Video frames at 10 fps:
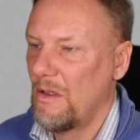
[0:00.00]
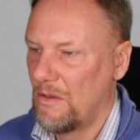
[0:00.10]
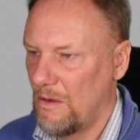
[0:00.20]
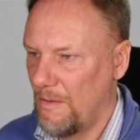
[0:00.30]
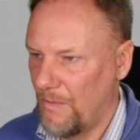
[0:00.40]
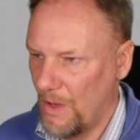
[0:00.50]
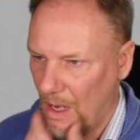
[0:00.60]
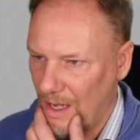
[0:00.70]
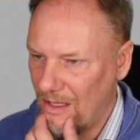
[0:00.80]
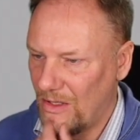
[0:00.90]
So
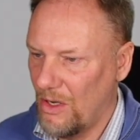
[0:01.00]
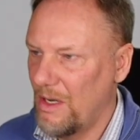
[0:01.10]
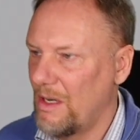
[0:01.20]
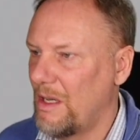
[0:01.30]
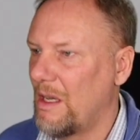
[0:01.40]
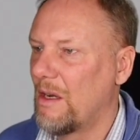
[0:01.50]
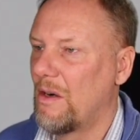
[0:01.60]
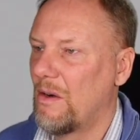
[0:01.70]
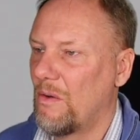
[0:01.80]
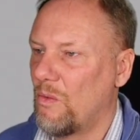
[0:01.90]
I started
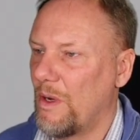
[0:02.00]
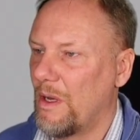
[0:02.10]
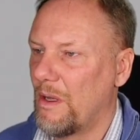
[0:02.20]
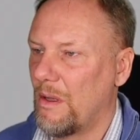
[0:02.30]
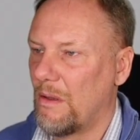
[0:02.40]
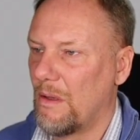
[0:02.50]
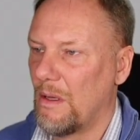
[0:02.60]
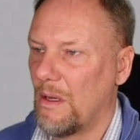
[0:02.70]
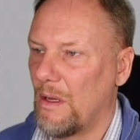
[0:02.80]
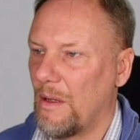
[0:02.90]
here with
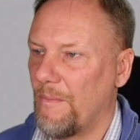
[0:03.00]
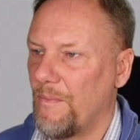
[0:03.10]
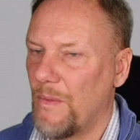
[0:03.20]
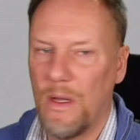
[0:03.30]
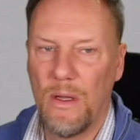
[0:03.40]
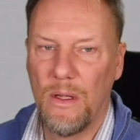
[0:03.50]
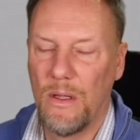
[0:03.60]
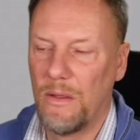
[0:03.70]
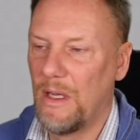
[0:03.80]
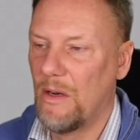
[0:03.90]

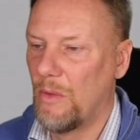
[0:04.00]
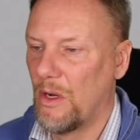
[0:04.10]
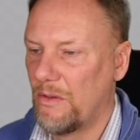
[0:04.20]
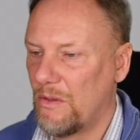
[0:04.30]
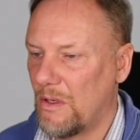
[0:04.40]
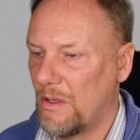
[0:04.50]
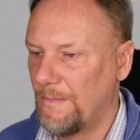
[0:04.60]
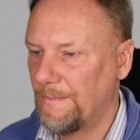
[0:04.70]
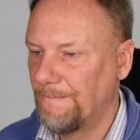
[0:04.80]
Dear Master.